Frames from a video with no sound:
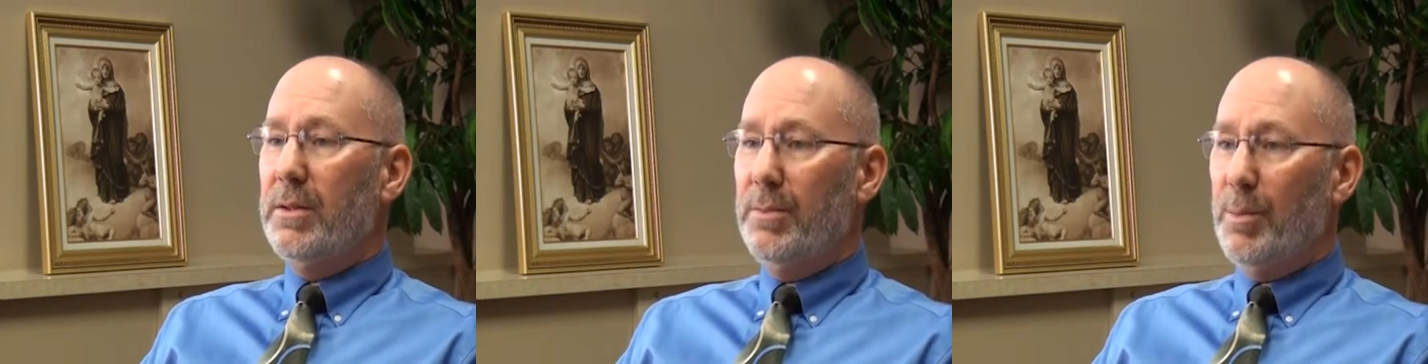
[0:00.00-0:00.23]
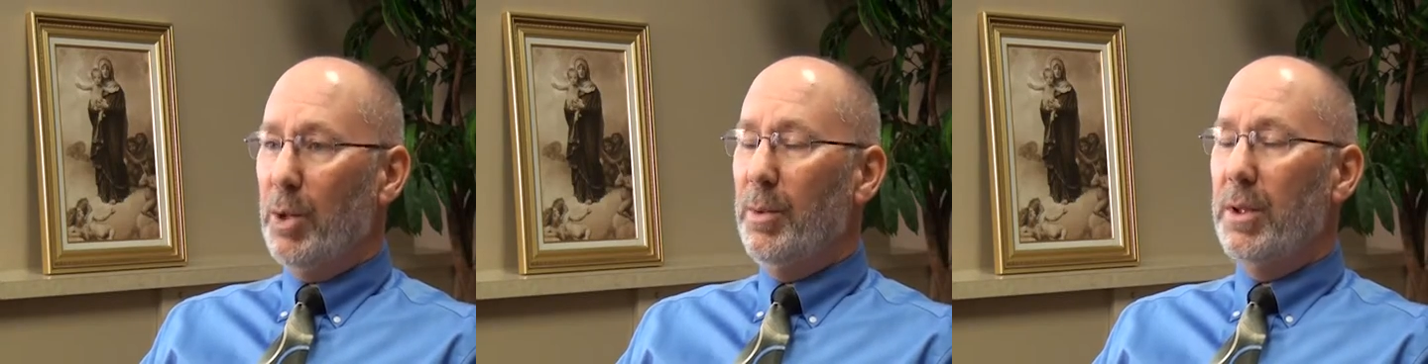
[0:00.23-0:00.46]

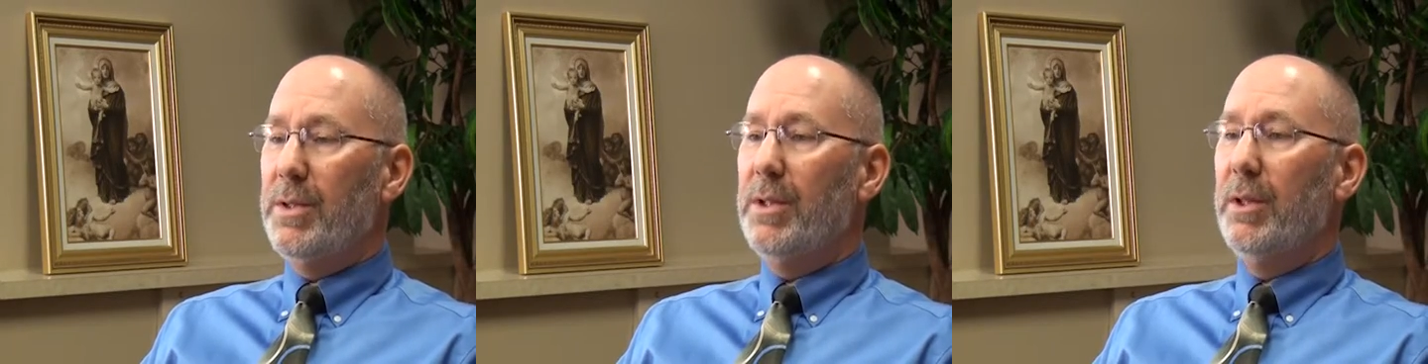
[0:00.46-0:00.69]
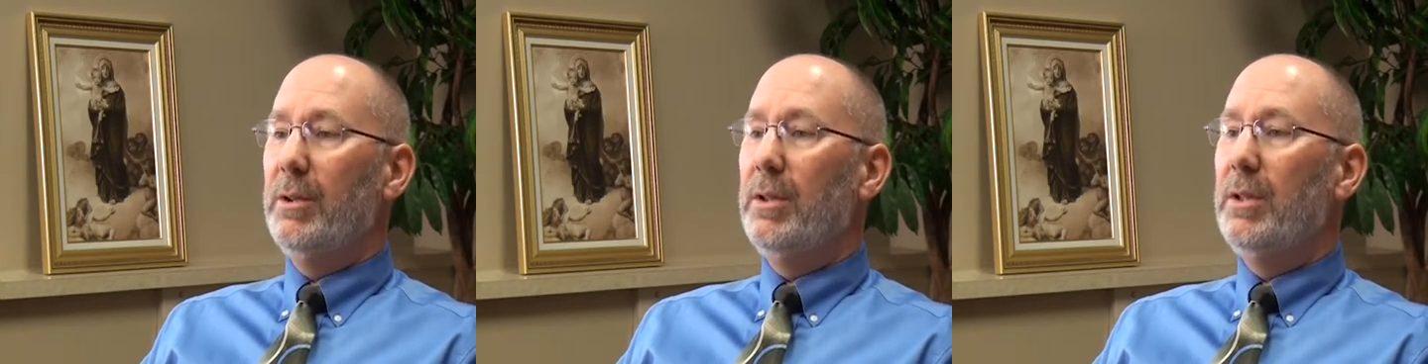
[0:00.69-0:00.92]
permanent
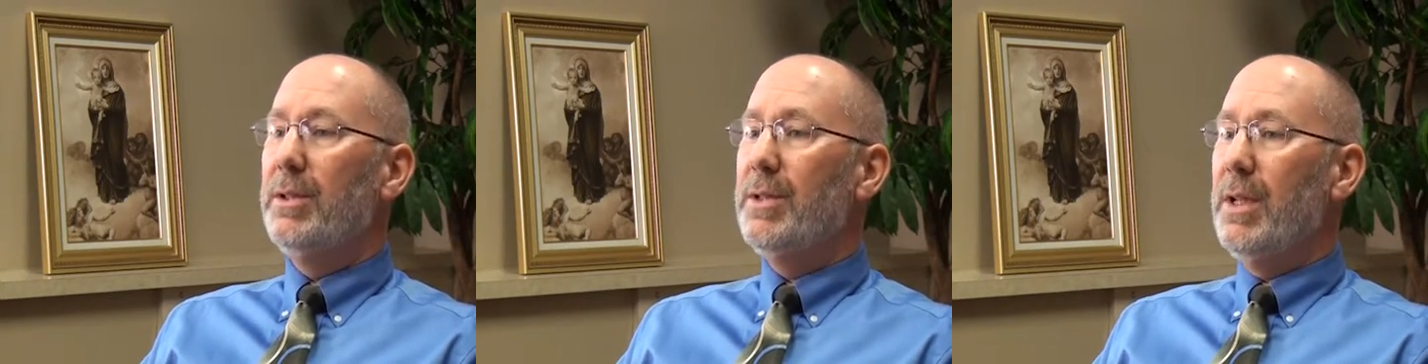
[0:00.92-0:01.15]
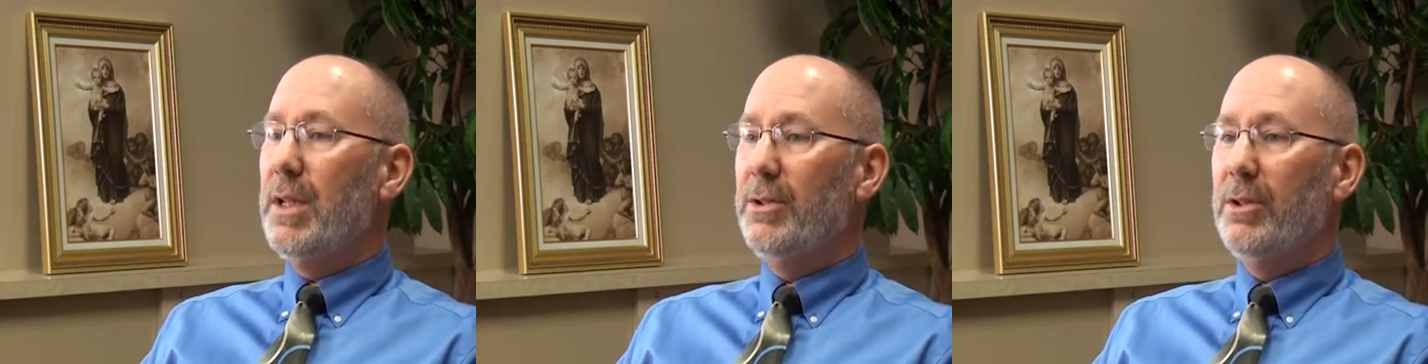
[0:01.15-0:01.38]

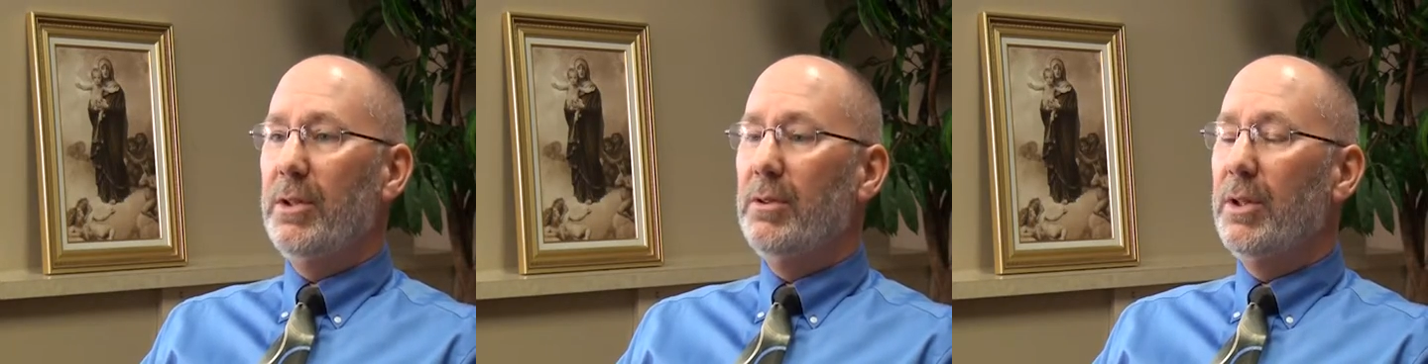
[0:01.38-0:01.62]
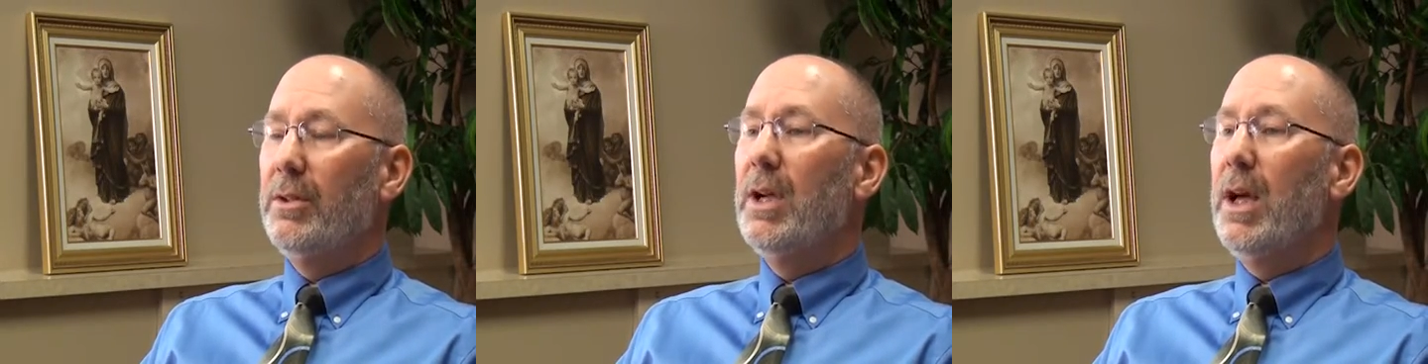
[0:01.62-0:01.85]
sterilization
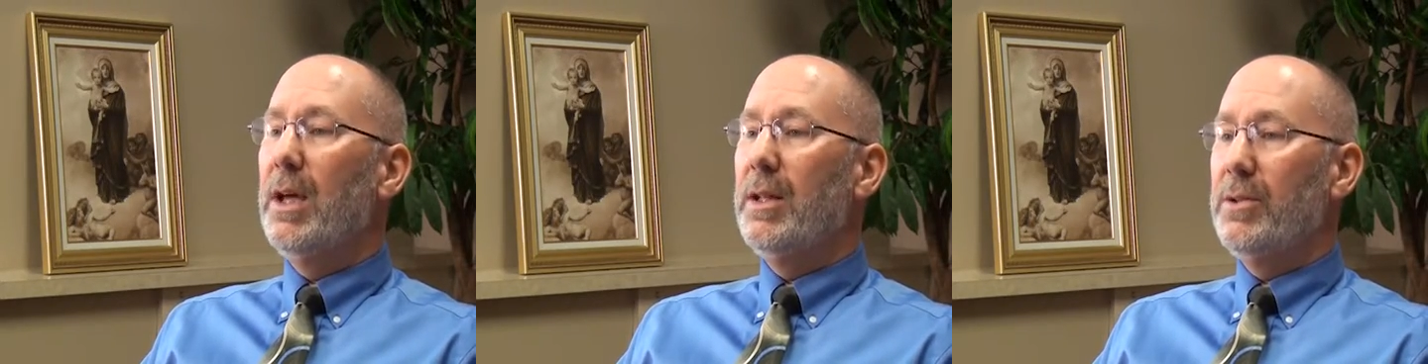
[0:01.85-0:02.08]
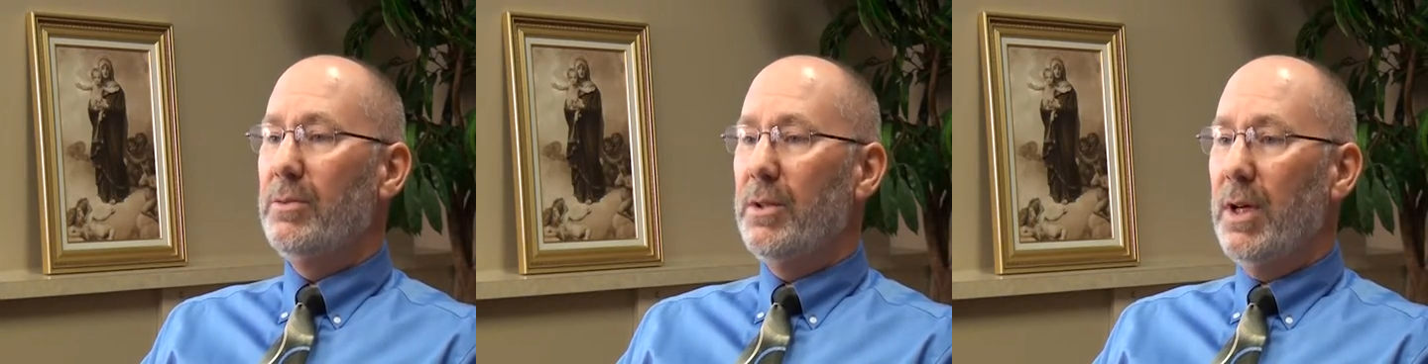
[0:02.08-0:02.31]
or other
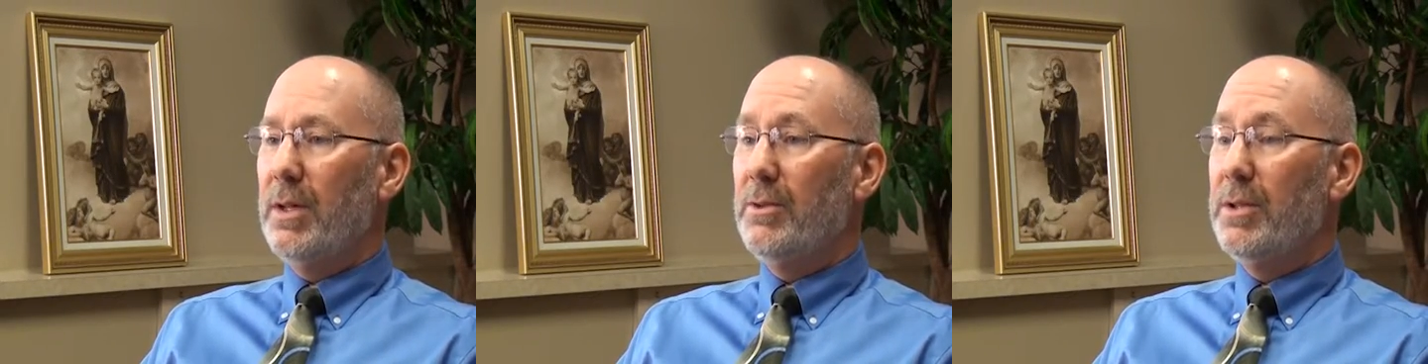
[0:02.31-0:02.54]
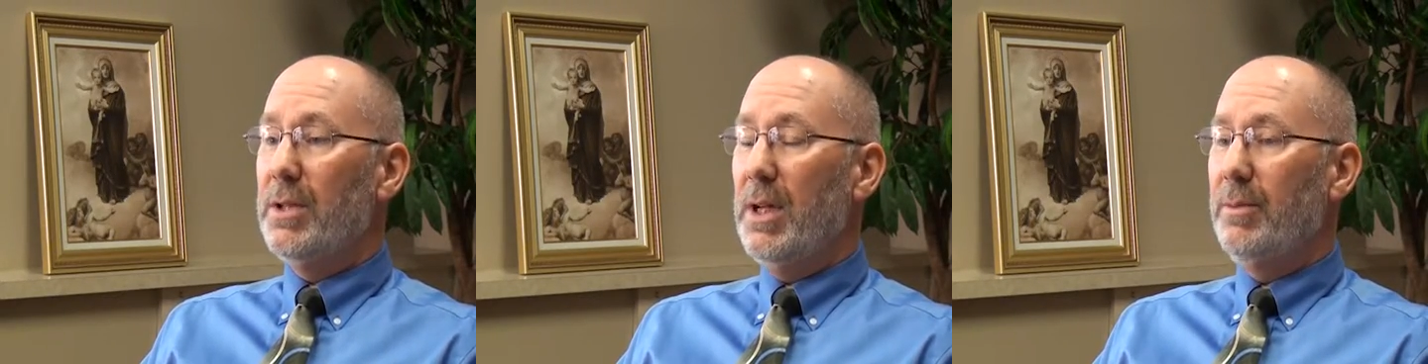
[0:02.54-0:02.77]
kinds of
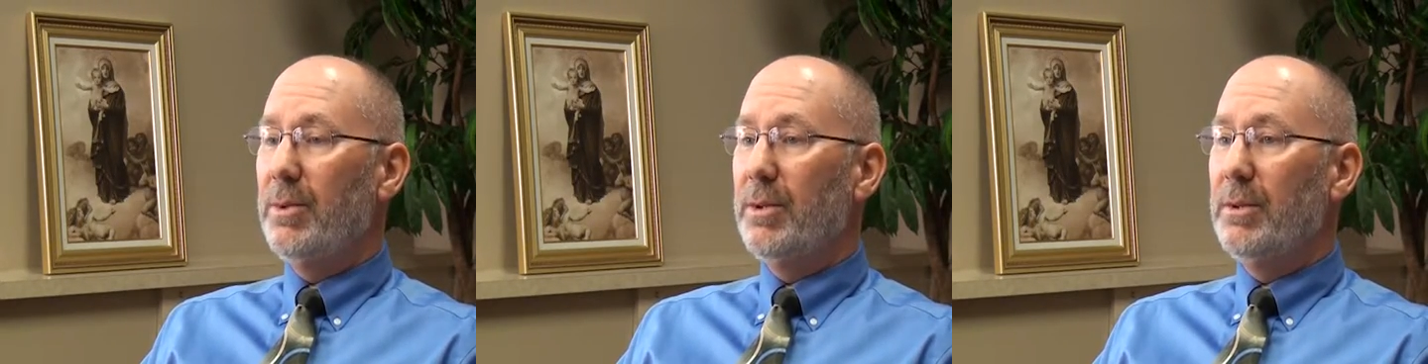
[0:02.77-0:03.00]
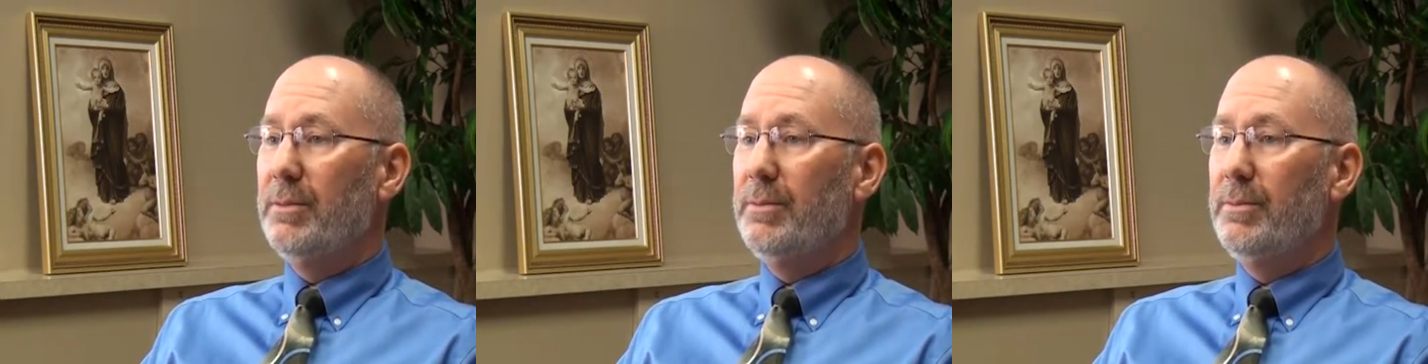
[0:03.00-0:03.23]
contraception.